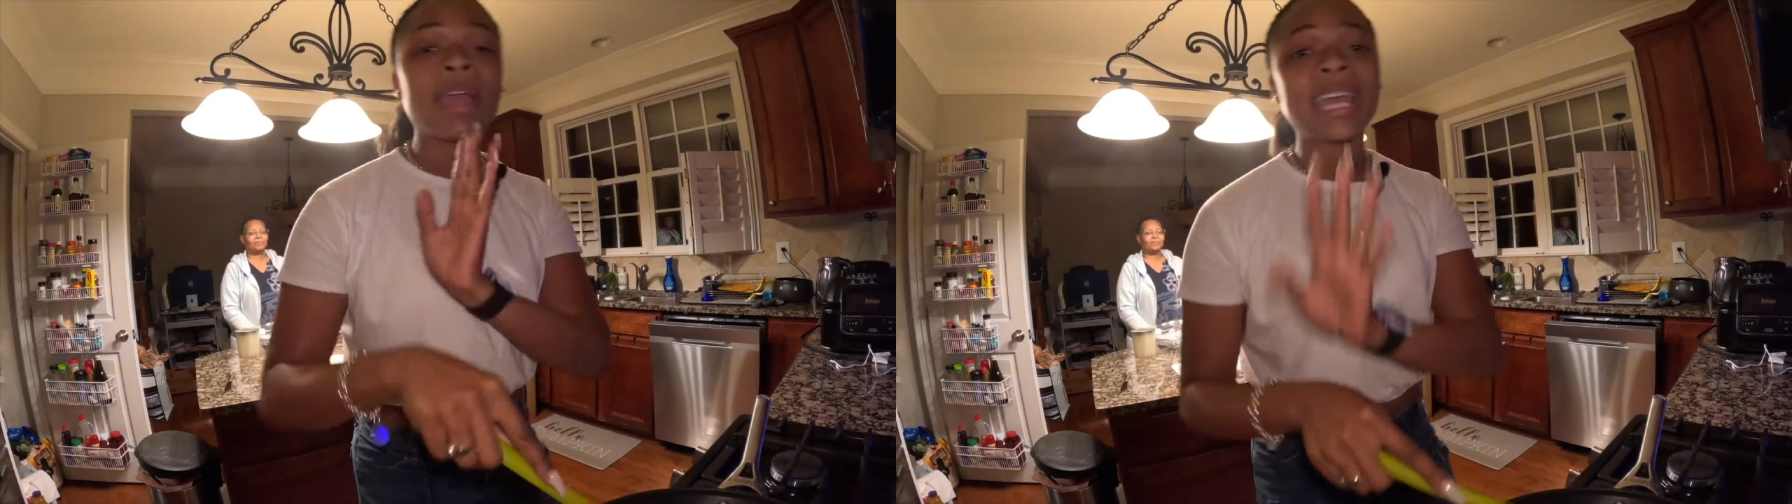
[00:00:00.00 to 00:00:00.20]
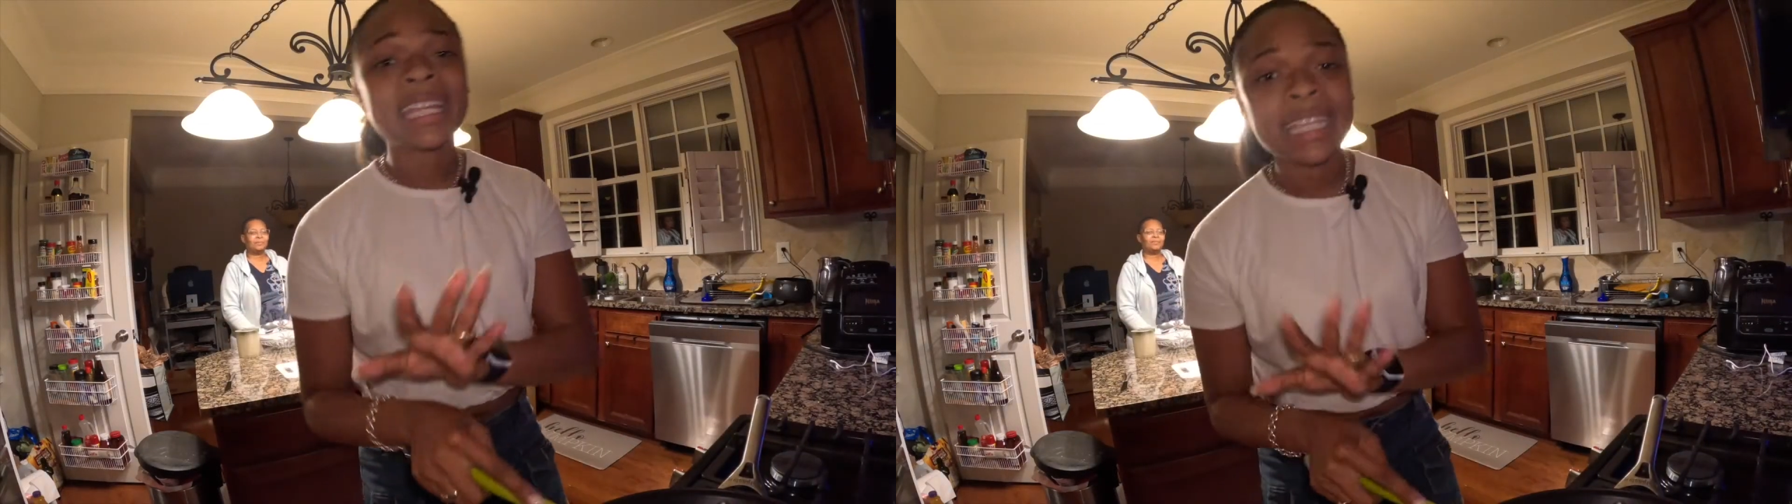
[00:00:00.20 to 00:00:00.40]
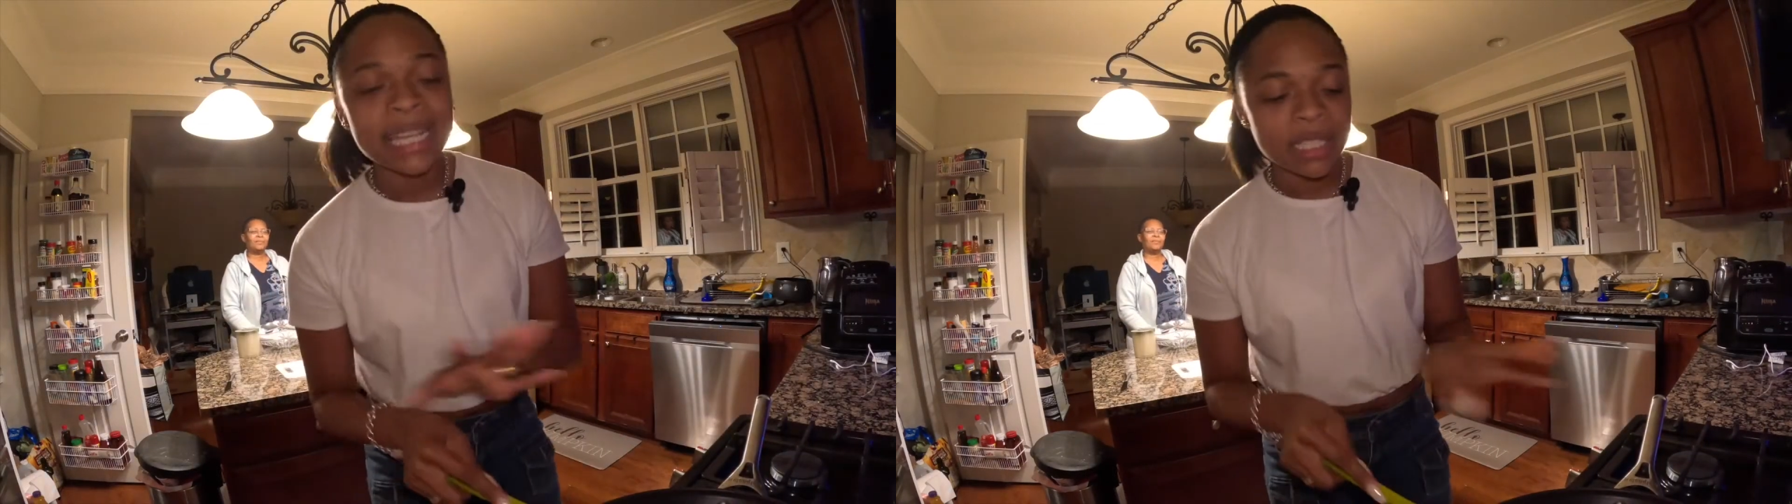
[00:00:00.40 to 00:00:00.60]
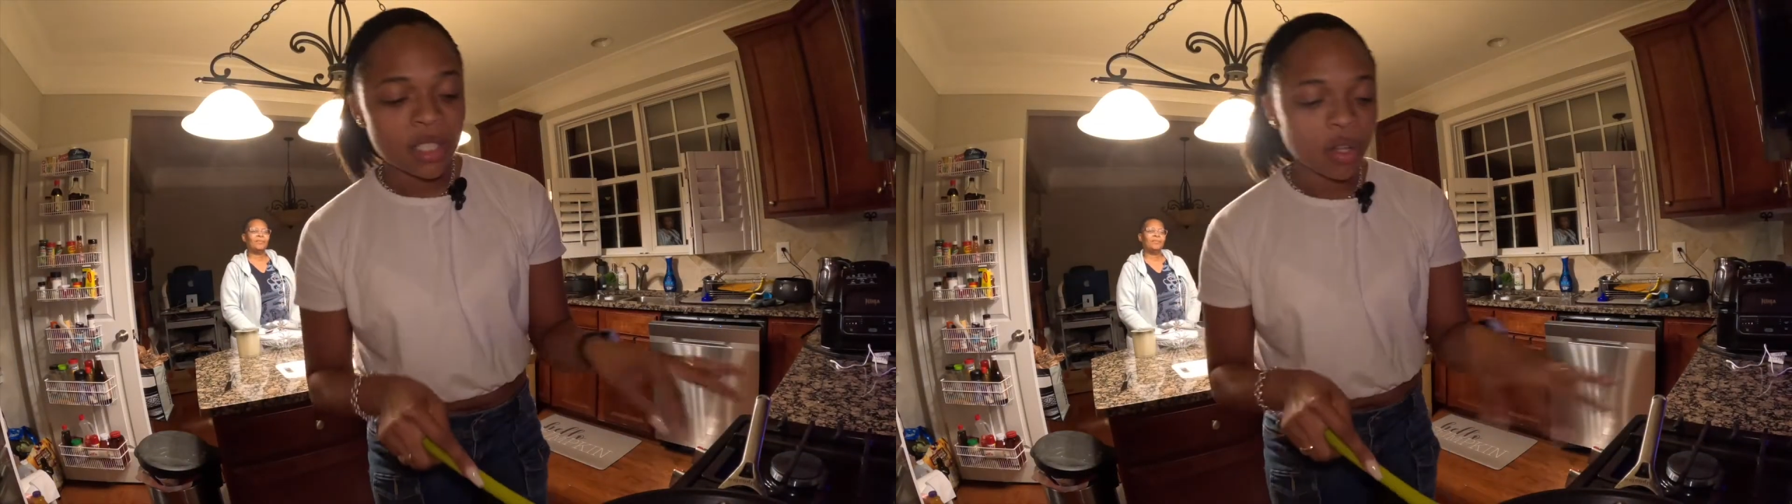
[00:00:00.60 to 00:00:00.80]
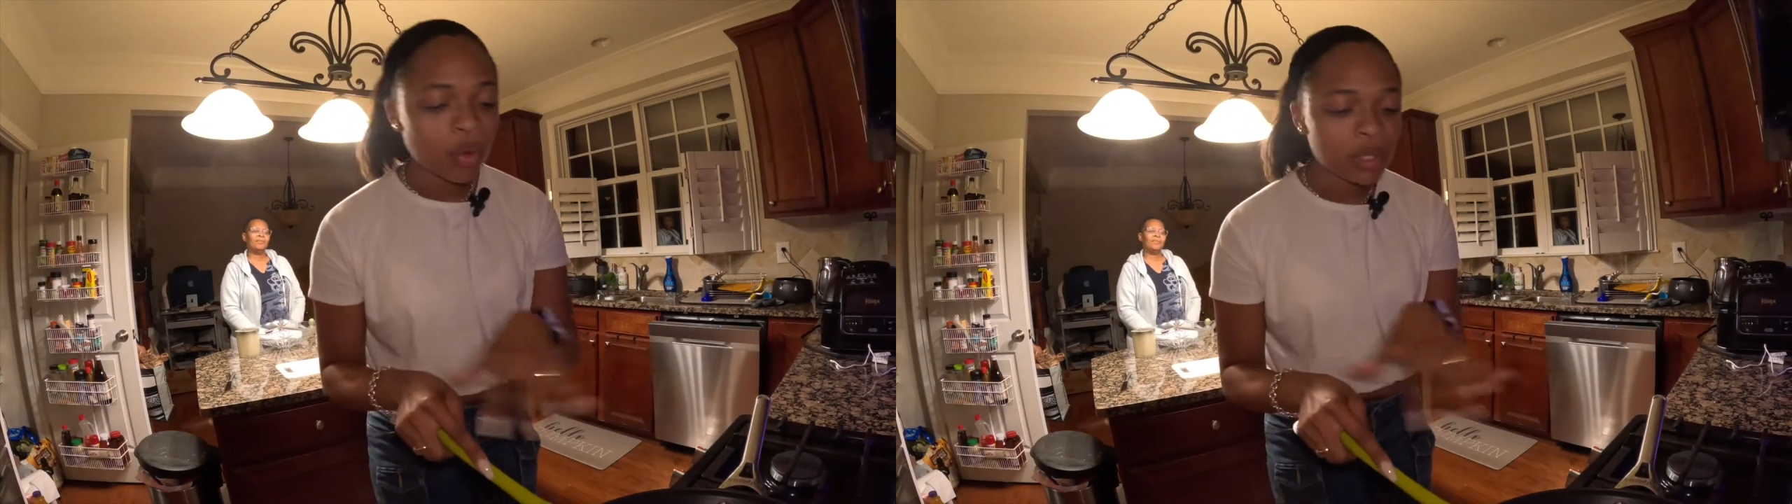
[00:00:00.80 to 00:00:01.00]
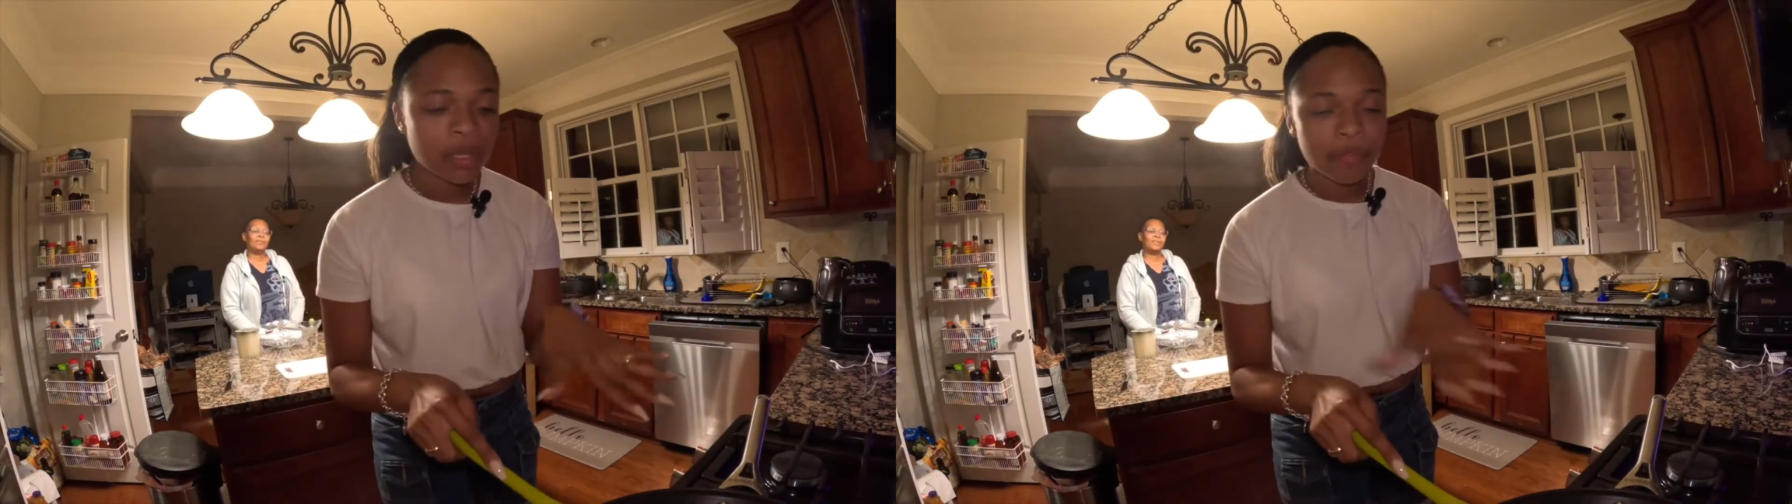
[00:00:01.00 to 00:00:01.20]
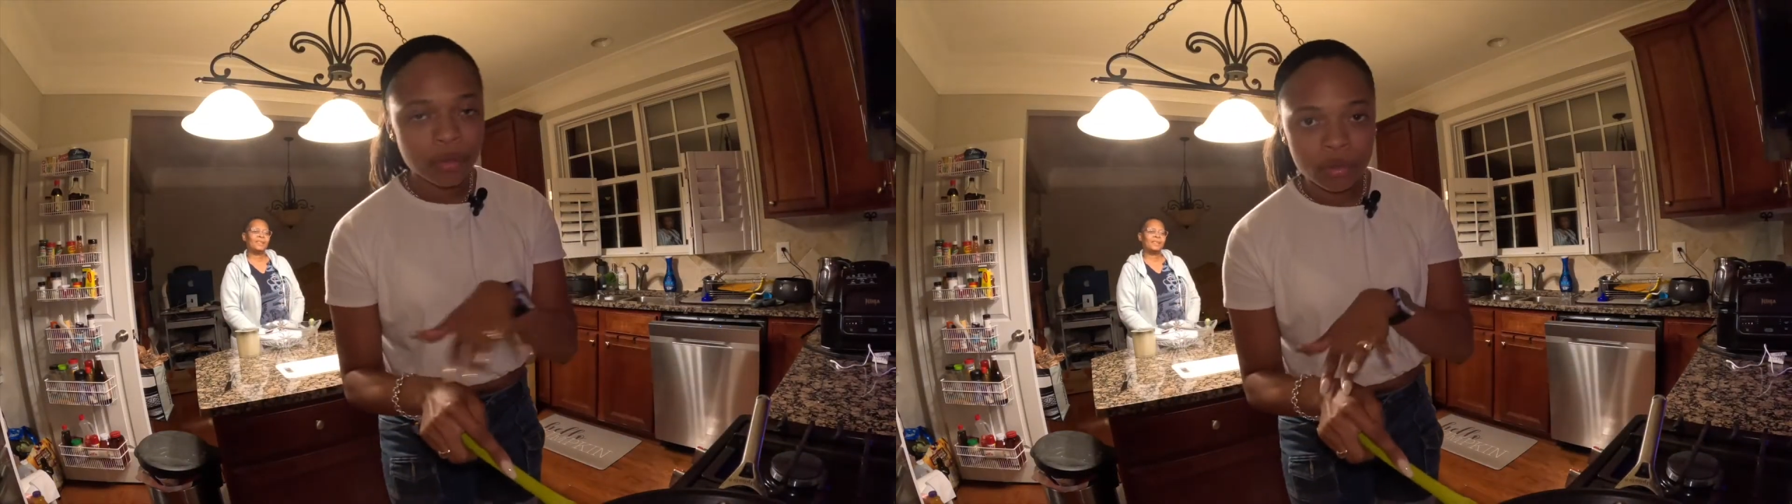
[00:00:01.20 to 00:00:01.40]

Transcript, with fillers: and it's only a few